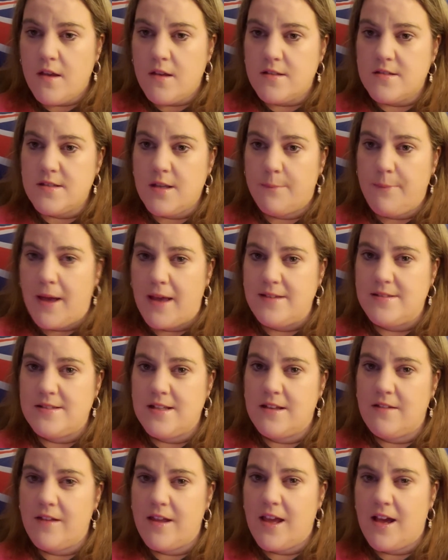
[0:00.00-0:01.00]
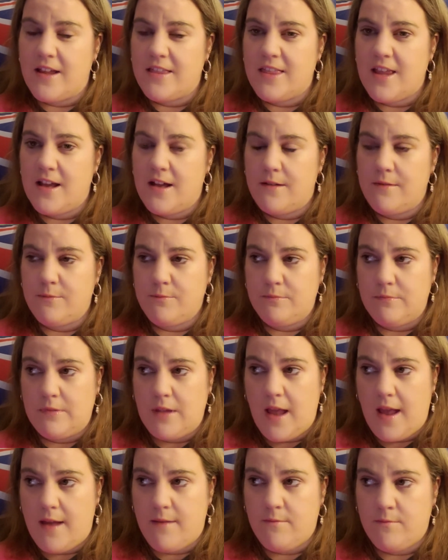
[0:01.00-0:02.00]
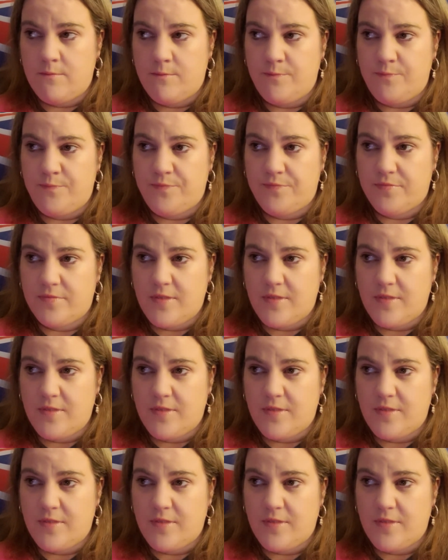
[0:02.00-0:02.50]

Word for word: So basically, I think I'm um